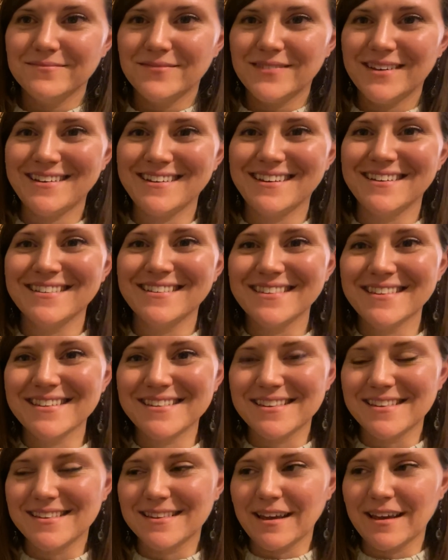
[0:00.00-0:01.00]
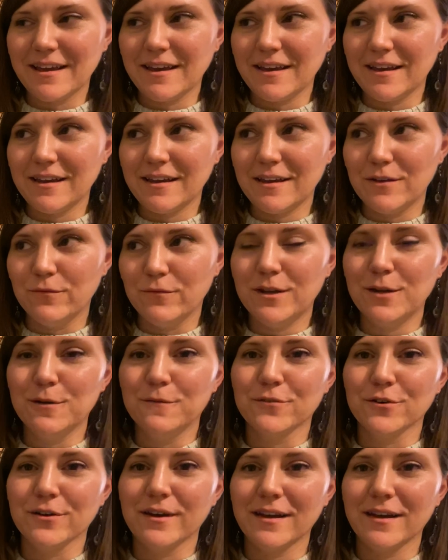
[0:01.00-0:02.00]
Hey guys, this is a video
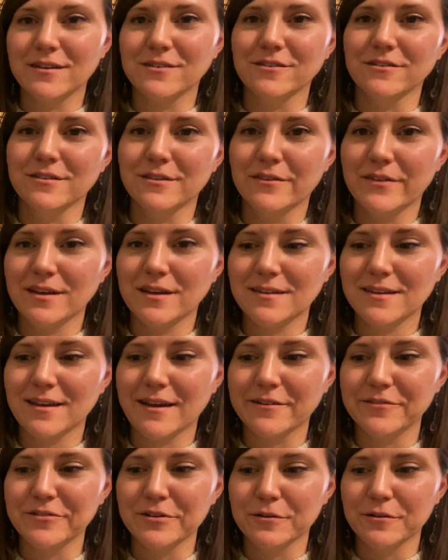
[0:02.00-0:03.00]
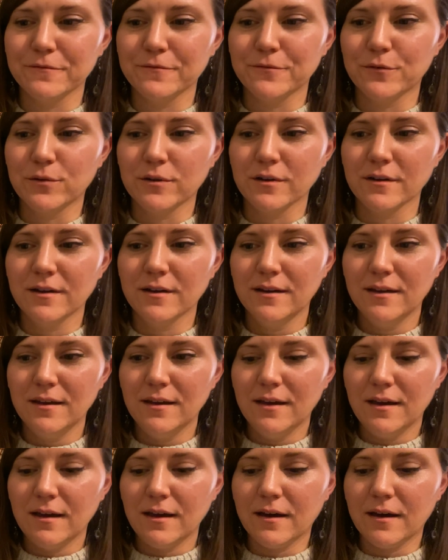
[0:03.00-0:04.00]
for Hector, so thanks Hector for
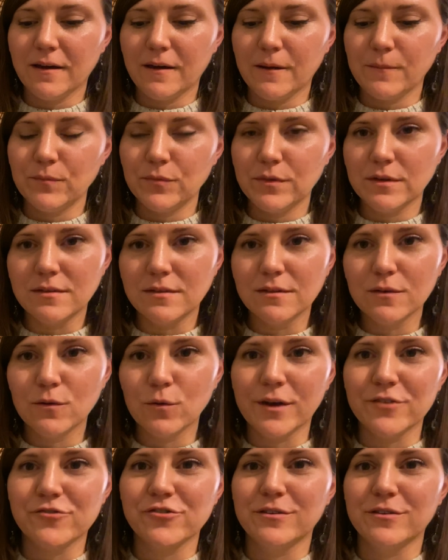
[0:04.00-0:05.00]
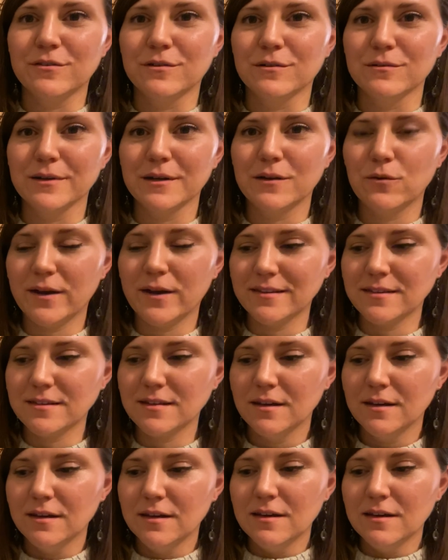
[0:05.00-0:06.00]
um, this question or request.
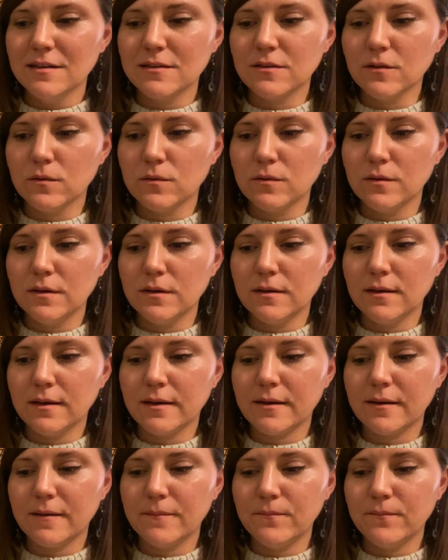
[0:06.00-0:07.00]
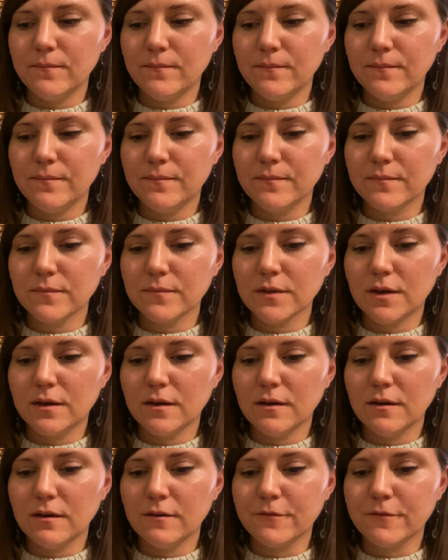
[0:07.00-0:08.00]
So um,
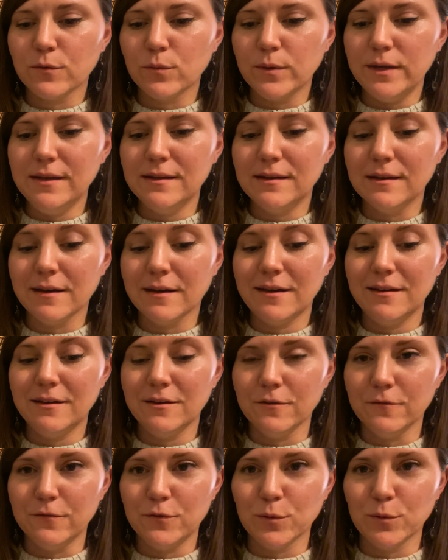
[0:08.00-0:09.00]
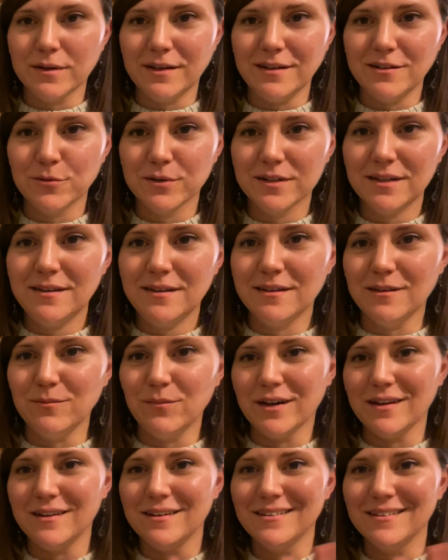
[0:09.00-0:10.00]
for week 9 of 2020 in
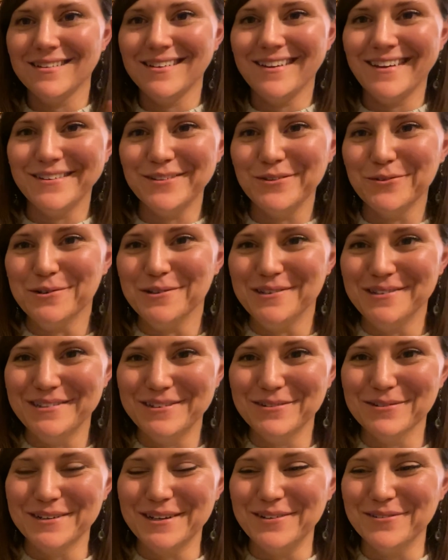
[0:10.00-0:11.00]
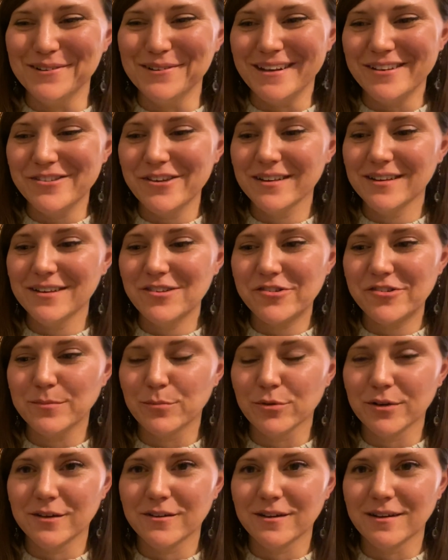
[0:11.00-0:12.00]
my annual 2020 challenge to
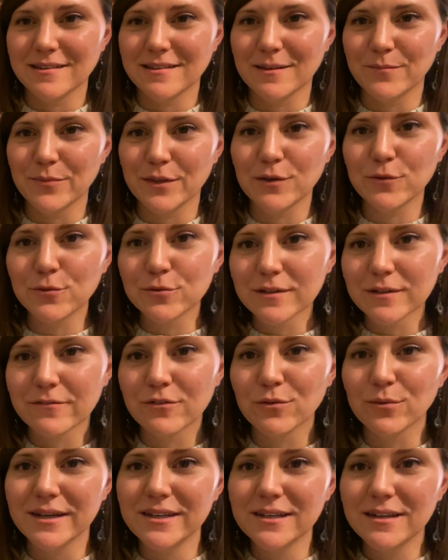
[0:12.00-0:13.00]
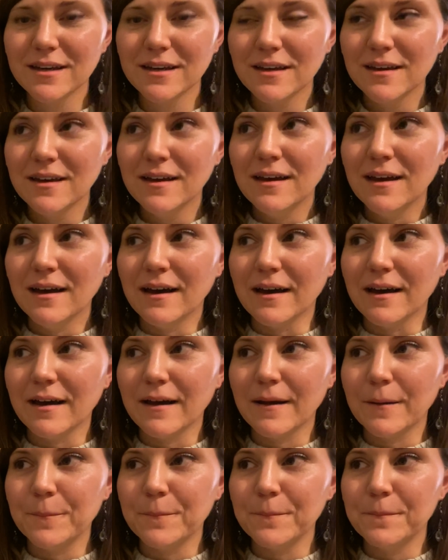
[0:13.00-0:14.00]
bring you guys something cool every week
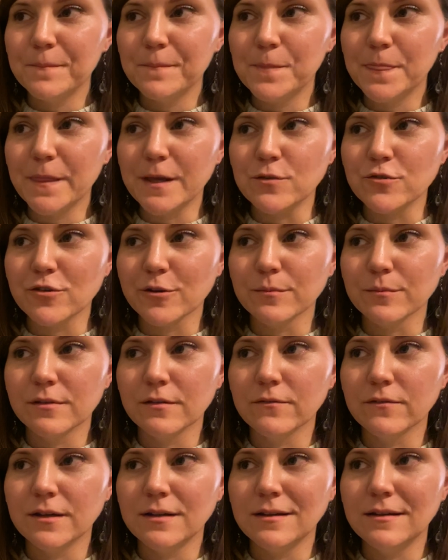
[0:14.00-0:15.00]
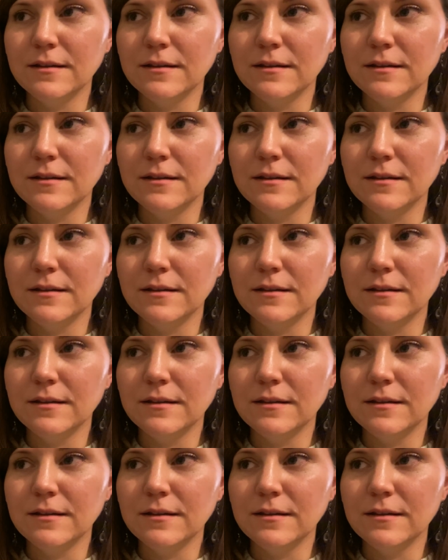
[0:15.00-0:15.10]
um, in terms of a